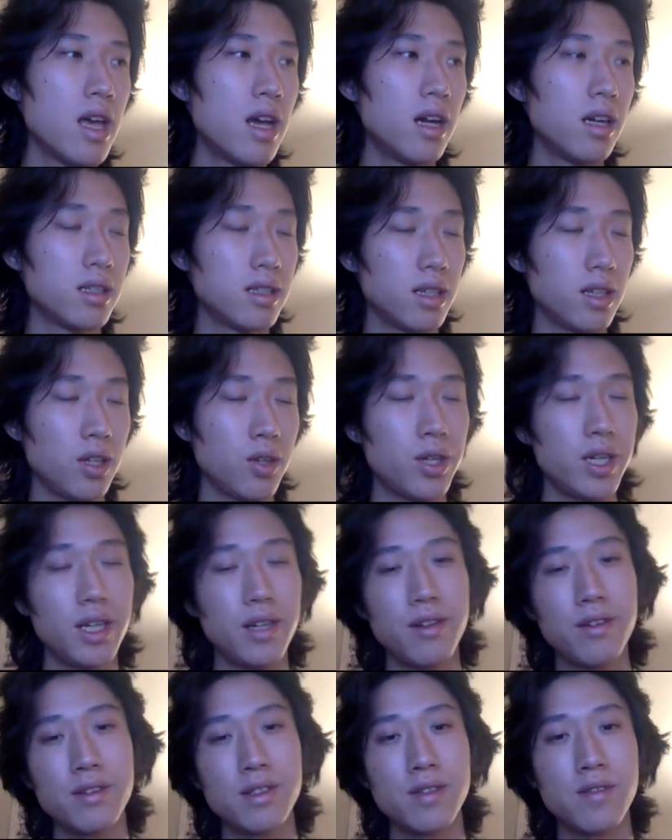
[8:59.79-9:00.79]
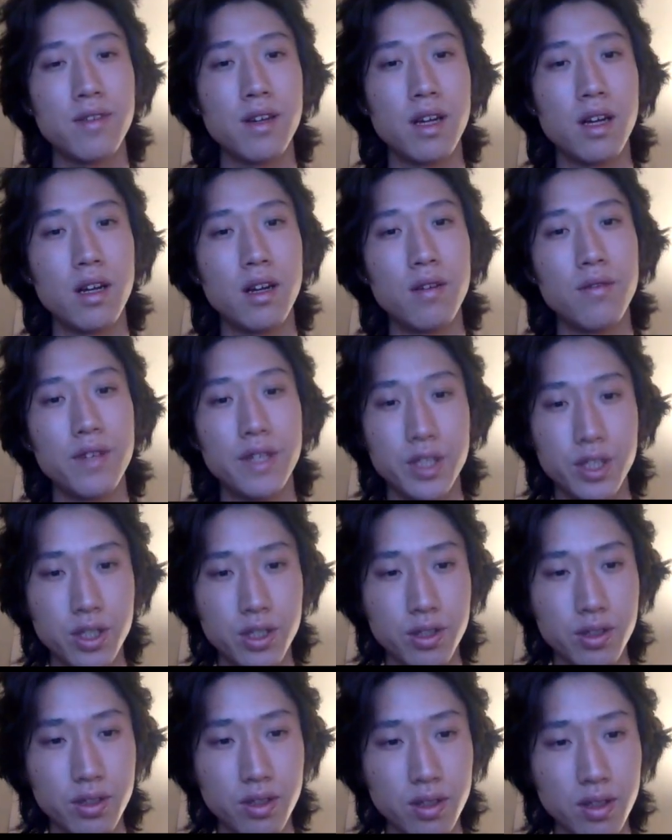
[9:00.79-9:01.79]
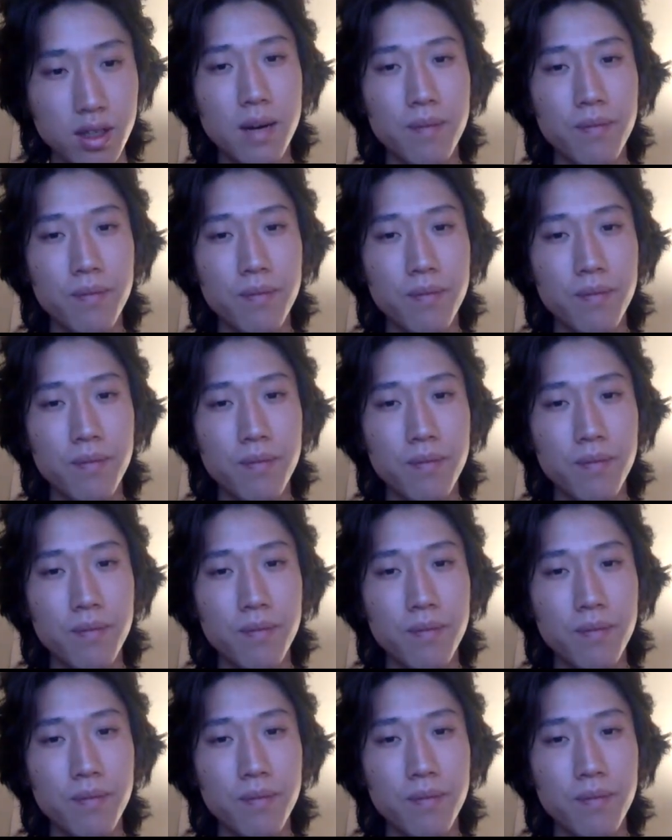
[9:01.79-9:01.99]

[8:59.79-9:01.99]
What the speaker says: auxiliary features.